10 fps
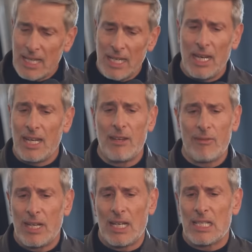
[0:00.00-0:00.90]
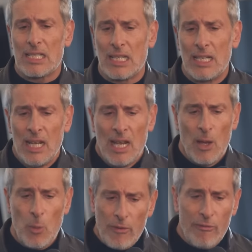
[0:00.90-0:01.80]
and giving us and
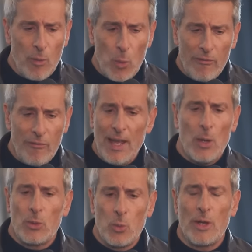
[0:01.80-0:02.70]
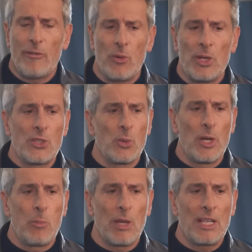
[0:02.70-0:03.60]
we've found One for Israel
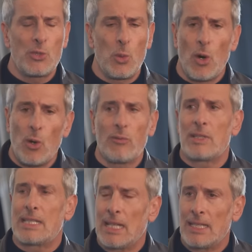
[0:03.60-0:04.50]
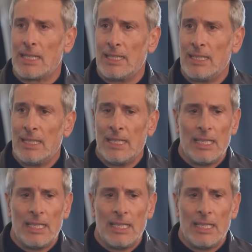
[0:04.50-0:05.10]
in a place where all of a sudden